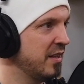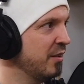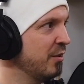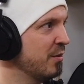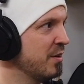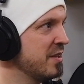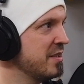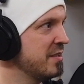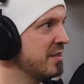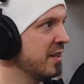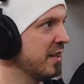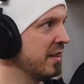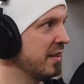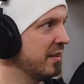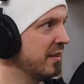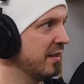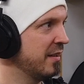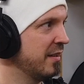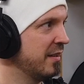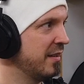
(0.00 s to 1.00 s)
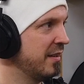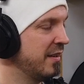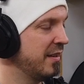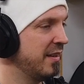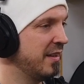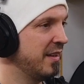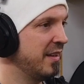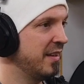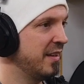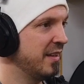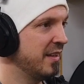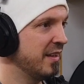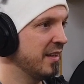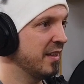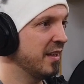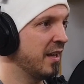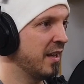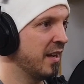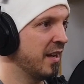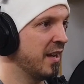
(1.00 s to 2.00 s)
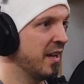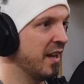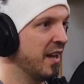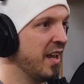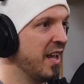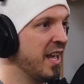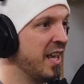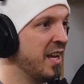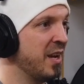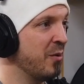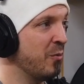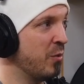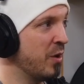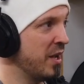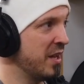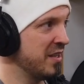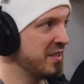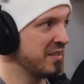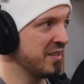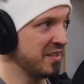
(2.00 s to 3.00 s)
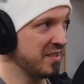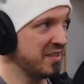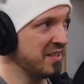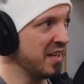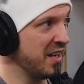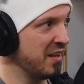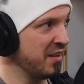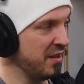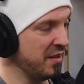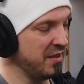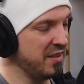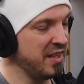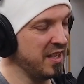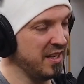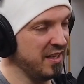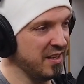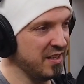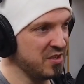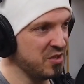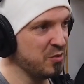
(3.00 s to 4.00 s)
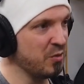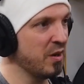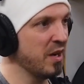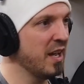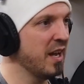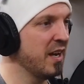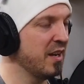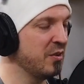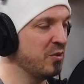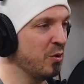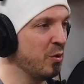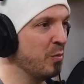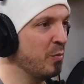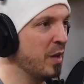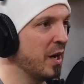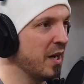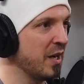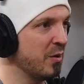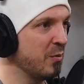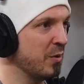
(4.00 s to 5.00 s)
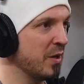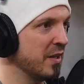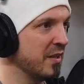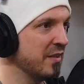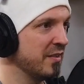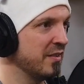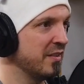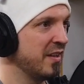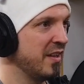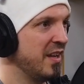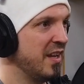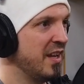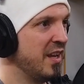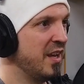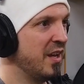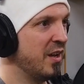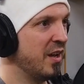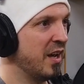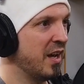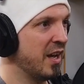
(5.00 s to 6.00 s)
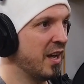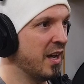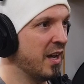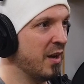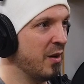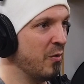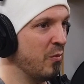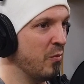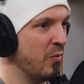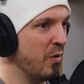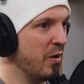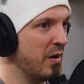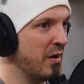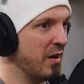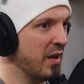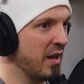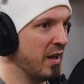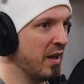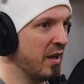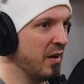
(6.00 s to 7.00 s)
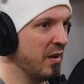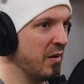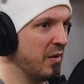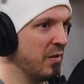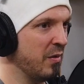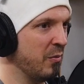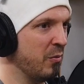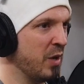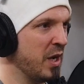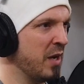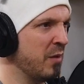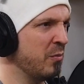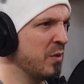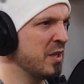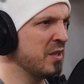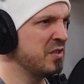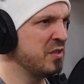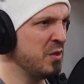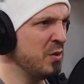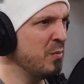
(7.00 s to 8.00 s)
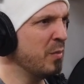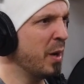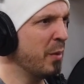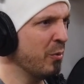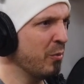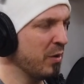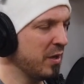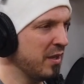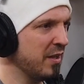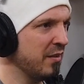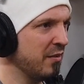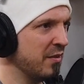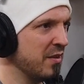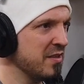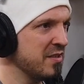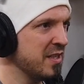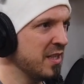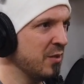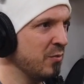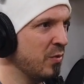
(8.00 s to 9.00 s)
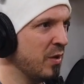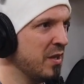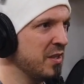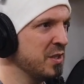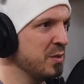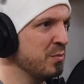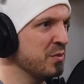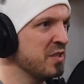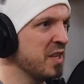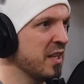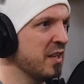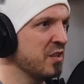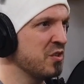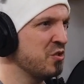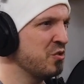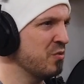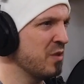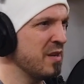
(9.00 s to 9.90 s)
Killer Instinct, and it was the story that I told Mike was when it was. Do you remember what Killer Instinct was? It was like a